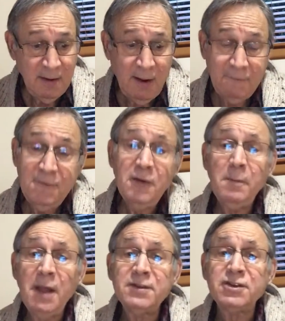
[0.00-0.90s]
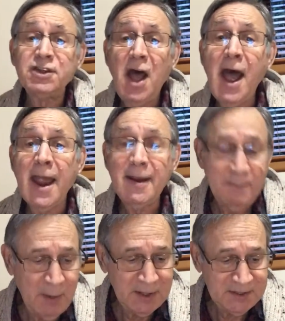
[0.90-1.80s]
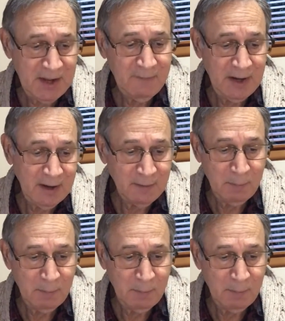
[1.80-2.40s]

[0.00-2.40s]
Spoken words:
A few months shy of my 70th